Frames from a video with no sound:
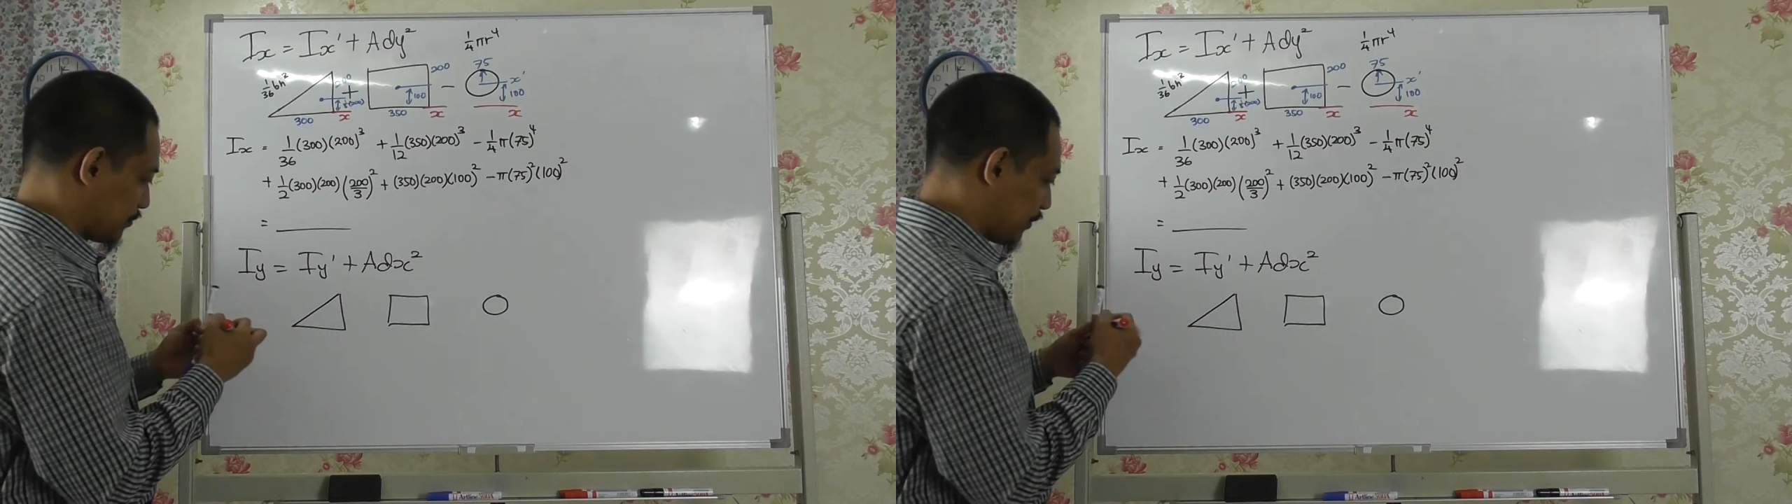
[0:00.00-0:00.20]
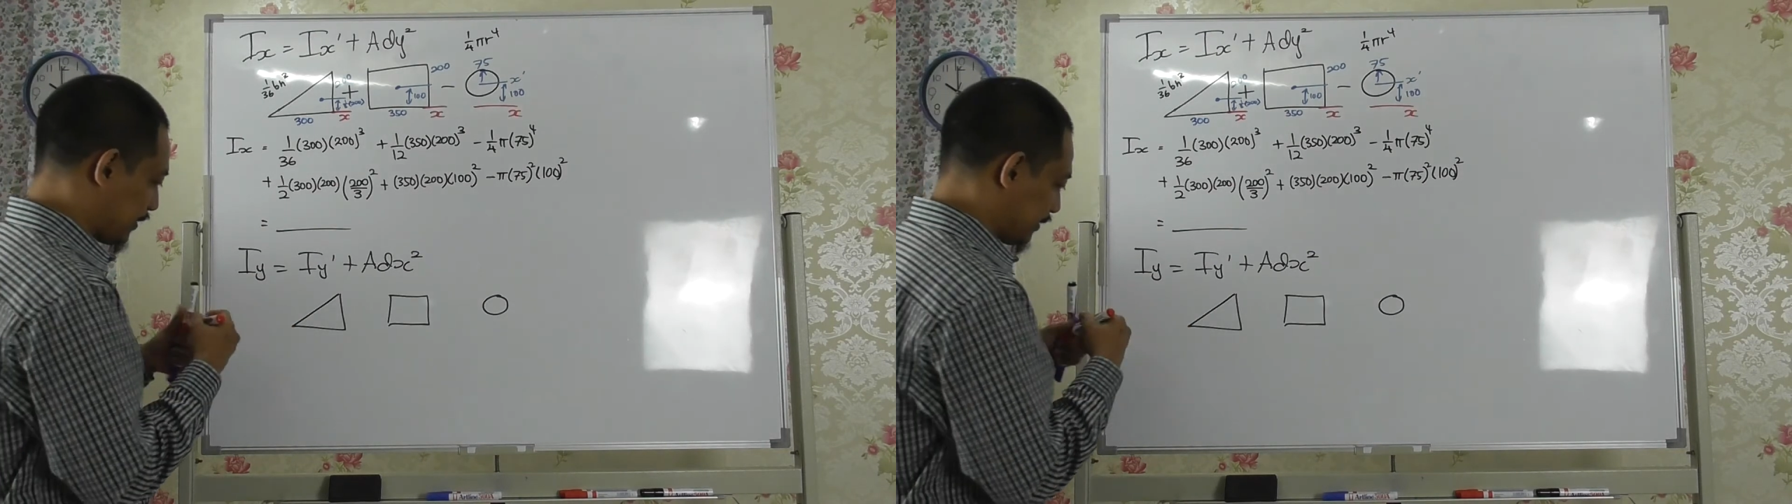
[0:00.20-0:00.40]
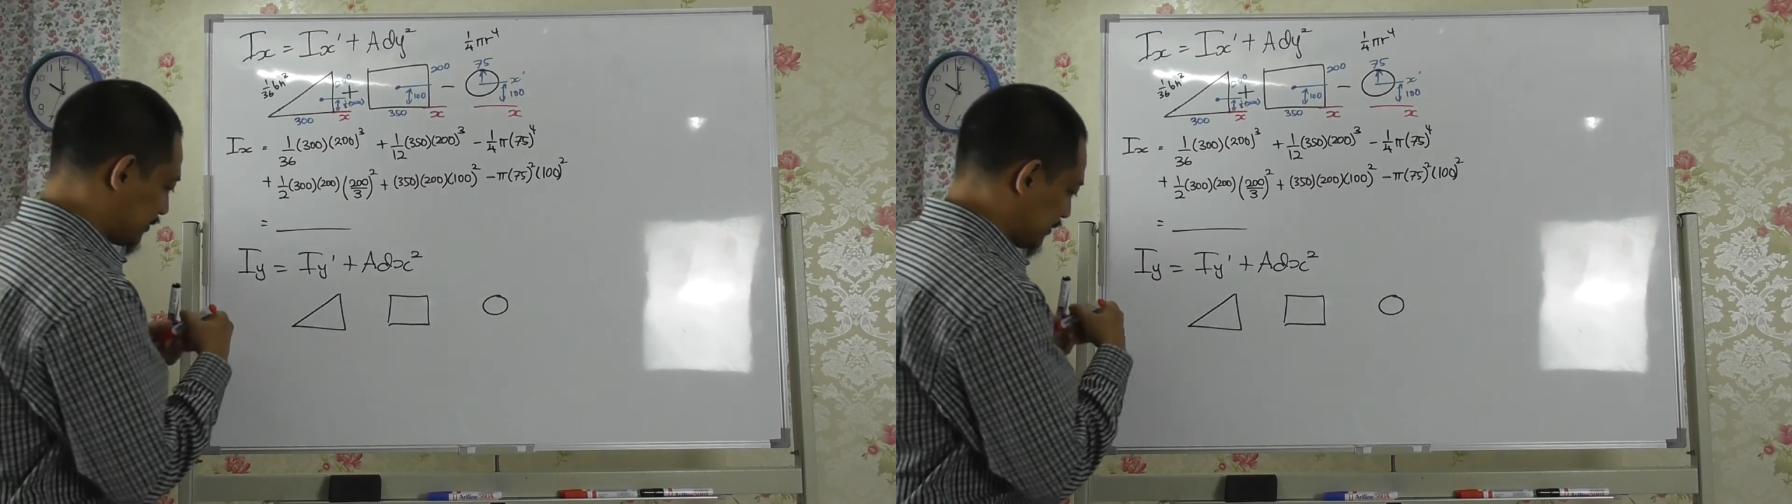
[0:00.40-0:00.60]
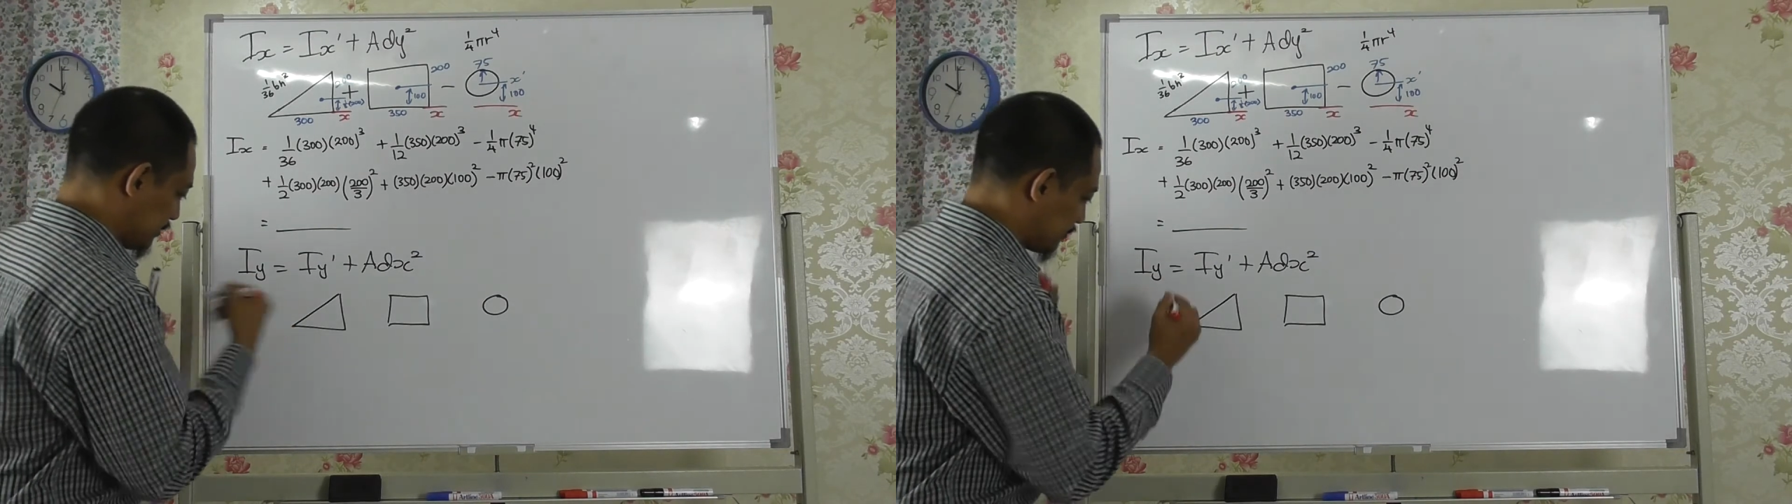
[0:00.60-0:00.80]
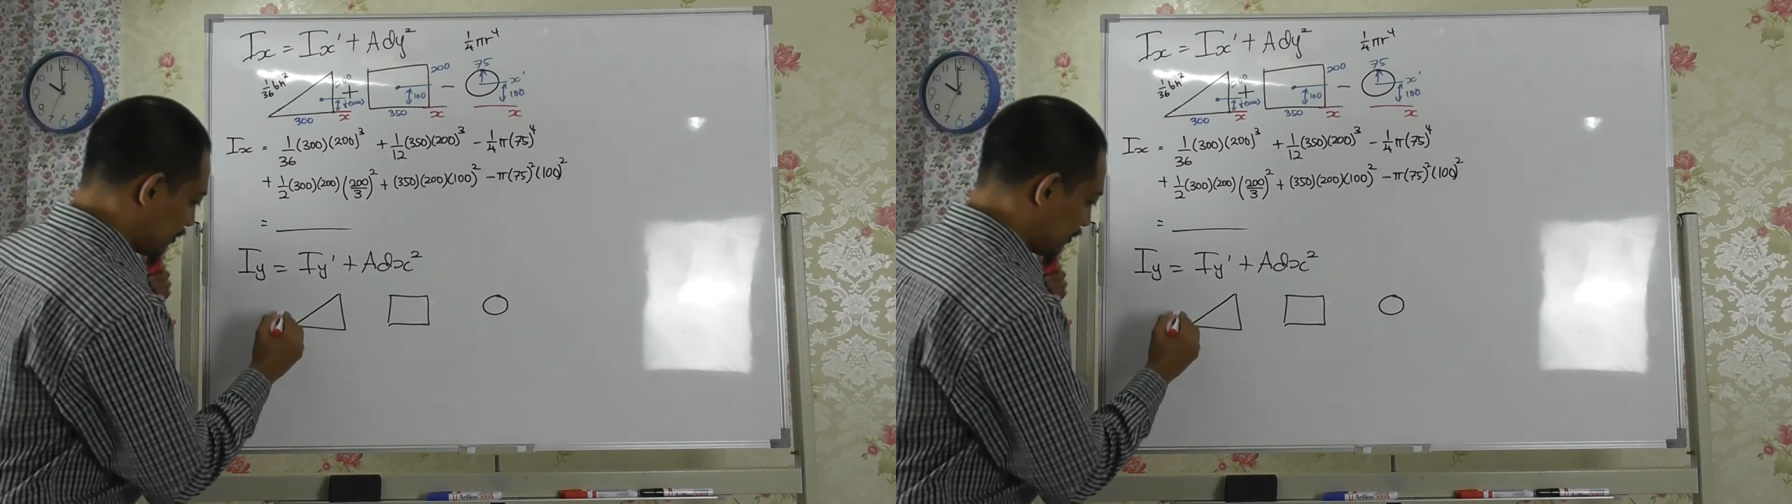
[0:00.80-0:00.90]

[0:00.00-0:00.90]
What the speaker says: y-axis,